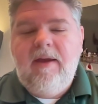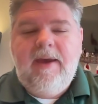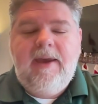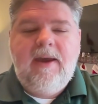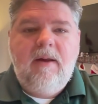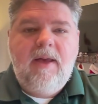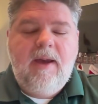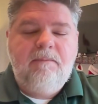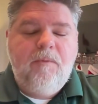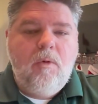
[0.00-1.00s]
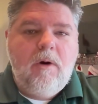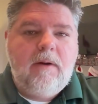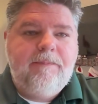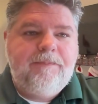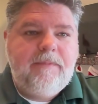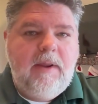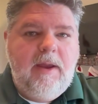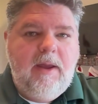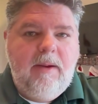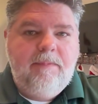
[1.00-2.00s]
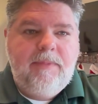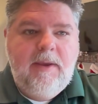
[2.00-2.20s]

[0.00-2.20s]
hey, I'm for it.